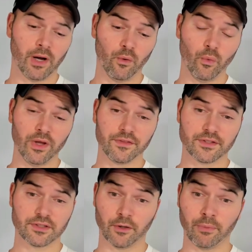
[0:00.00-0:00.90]

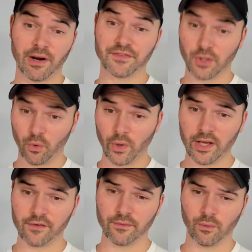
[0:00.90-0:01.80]
widths or breadths
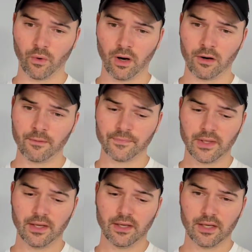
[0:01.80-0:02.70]
away from the wall,
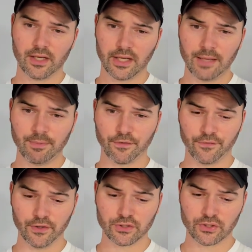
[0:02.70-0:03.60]
keep your foot